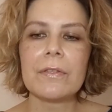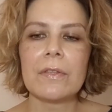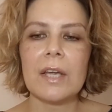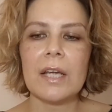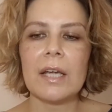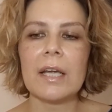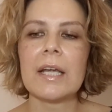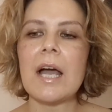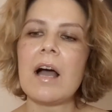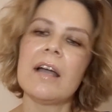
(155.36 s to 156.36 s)

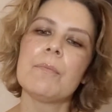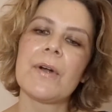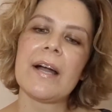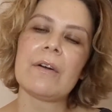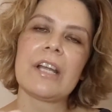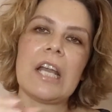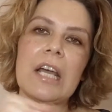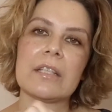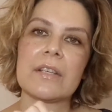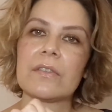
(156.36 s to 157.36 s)
the eyebrow
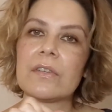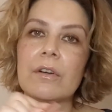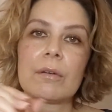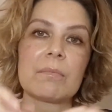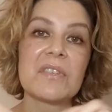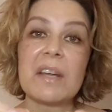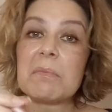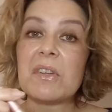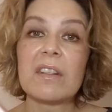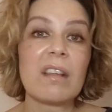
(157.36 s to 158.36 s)
enhancing serum, same
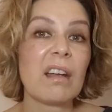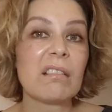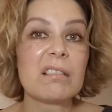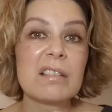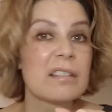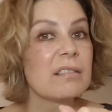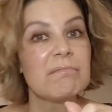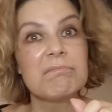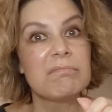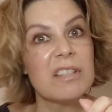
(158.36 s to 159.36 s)
sort of things,
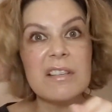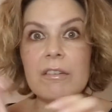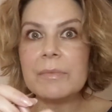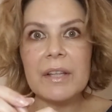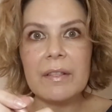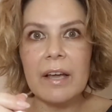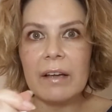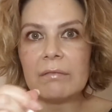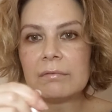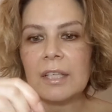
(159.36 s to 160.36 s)
serum's in
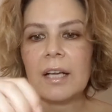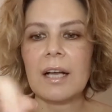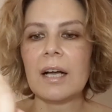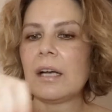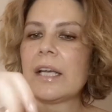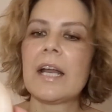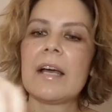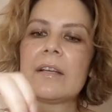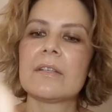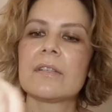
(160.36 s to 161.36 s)
there. It
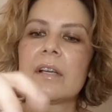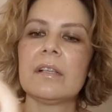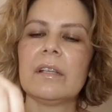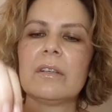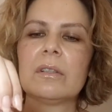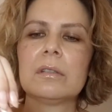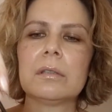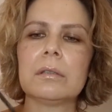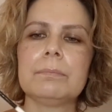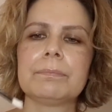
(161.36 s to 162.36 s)
has a little